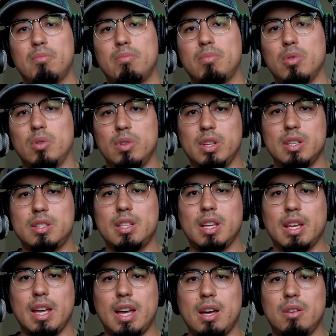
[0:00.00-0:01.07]
pull this
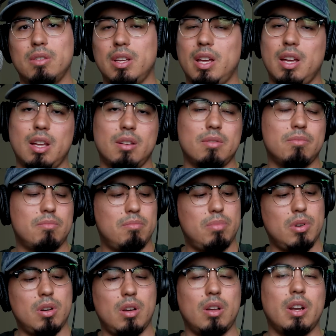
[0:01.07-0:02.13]
thing out and
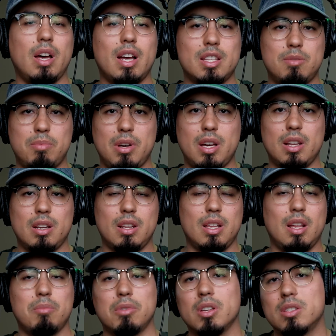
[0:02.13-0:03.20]
put on hotspot and
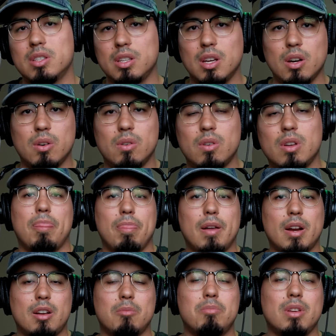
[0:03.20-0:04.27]
I'm good to go.
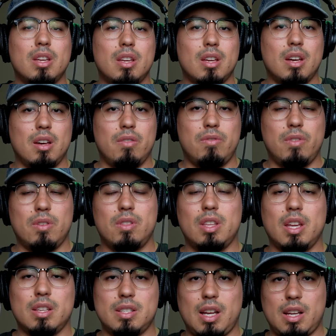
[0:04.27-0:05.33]
There could be a few
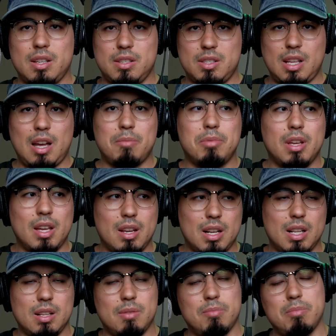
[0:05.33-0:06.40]
things that could stop that,
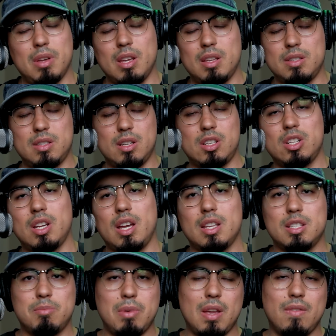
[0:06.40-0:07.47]
such
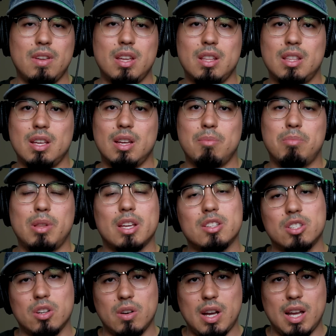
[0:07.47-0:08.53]
as maybe the
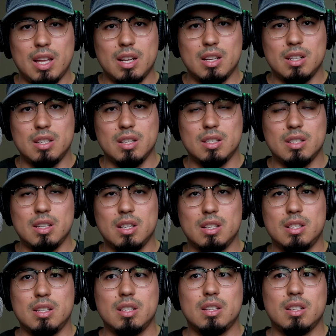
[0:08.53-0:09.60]
place you're at
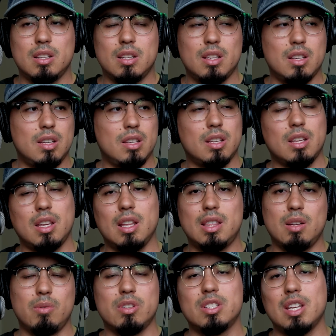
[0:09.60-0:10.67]
doesn't get
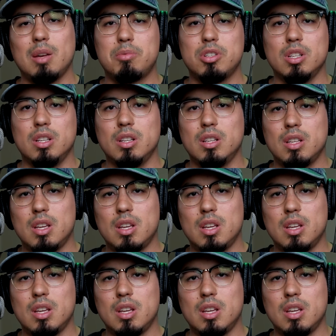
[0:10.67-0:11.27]
the reception.